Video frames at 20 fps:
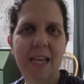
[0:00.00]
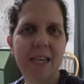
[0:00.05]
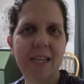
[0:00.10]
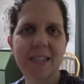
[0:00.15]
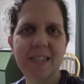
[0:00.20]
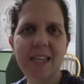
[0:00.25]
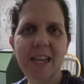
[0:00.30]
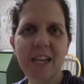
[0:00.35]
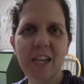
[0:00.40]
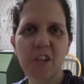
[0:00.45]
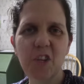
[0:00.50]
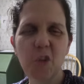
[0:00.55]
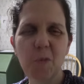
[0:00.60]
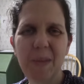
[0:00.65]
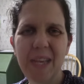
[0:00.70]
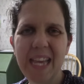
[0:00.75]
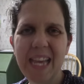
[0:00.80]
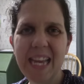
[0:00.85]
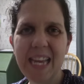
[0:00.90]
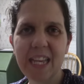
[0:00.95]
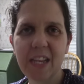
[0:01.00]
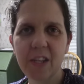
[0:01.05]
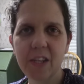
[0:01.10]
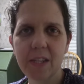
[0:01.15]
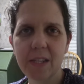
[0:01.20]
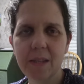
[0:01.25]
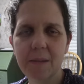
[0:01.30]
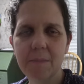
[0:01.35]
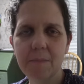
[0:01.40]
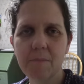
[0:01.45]
it's not going to do me any
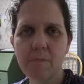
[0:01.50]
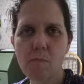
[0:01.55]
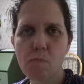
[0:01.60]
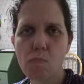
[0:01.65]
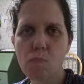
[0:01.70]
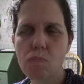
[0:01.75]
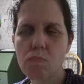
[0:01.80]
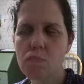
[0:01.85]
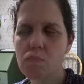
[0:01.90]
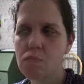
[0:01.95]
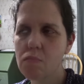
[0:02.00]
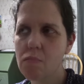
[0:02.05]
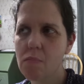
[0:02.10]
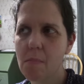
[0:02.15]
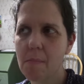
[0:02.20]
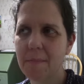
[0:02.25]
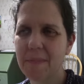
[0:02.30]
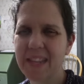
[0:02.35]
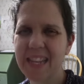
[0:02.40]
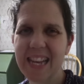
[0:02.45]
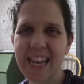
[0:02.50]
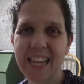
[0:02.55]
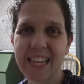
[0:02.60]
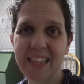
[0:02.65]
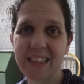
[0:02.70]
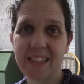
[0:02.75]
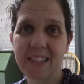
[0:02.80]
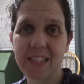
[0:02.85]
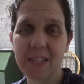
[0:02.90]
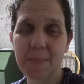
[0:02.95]
good to not
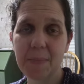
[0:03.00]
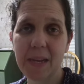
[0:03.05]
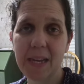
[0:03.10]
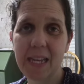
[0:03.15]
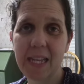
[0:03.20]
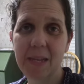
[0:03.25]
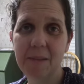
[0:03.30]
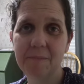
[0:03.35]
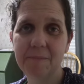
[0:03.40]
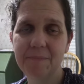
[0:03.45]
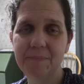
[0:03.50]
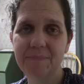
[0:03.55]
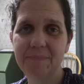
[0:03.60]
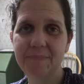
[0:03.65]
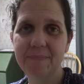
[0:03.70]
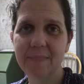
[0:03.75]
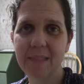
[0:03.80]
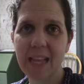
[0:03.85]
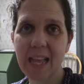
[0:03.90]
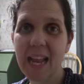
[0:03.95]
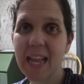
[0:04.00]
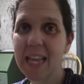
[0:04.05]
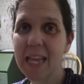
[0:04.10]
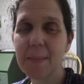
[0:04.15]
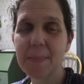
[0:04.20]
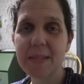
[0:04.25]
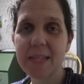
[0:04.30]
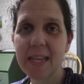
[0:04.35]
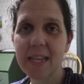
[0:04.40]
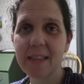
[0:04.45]
get the sleep I need. And I
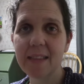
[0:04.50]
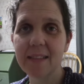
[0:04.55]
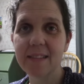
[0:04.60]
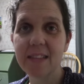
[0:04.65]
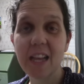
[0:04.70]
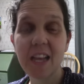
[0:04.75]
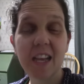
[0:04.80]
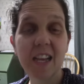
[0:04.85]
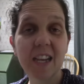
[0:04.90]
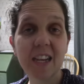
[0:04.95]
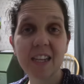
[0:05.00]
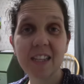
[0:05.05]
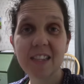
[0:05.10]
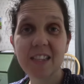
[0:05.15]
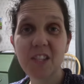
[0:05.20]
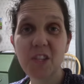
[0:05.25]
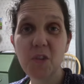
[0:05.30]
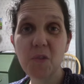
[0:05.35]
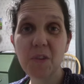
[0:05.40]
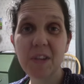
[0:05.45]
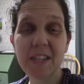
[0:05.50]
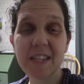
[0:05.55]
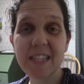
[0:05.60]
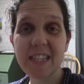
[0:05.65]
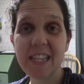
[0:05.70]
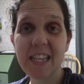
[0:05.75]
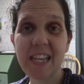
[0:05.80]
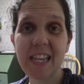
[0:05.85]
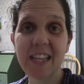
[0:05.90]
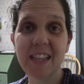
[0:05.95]
keep saying this. You can
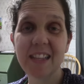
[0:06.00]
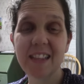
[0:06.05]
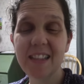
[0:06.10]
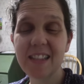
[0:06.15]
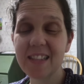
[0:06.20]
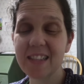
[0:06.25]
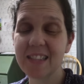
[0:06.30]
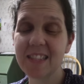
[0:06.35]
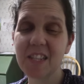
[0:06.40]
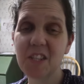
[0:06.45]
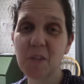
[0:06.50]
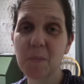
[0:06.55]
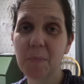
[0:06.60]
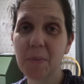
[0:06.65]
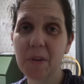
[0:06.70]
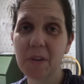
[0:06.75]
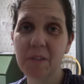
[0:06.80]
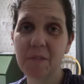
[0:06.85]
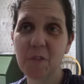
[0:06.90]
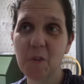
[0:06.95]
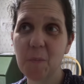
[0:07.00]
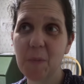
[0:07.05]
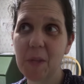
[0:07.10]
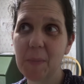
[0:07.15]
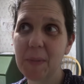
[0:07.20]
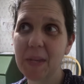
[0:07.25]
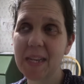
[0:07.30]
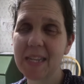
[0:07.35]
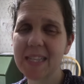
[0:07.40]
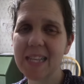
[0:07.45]
see that this is such a burden for me
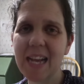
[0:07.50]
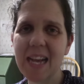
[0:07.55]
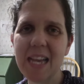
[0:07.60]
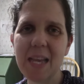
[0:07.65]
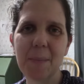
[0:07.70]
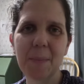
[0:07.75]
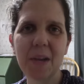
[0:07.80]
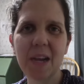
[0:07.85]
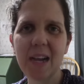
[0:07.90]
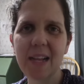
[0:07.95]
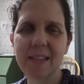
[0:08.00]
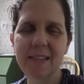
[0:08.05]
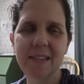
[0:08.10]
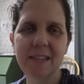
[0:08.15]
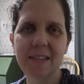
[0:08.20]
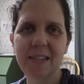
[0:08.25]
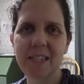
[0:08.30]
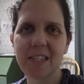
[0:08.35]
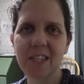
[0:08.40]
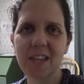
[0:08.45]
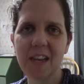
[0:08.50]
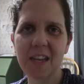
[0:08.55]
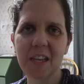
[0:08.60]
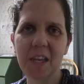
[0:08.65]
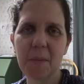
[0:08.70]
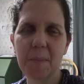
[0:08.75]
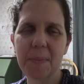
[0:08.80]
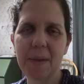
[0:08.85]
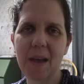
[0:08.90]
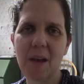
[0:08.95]
because I am constantly
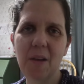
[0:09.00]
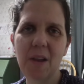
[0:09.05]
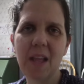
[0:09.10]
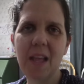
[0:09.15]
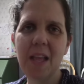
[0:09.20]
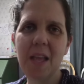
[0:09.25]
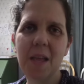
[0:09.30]
talking about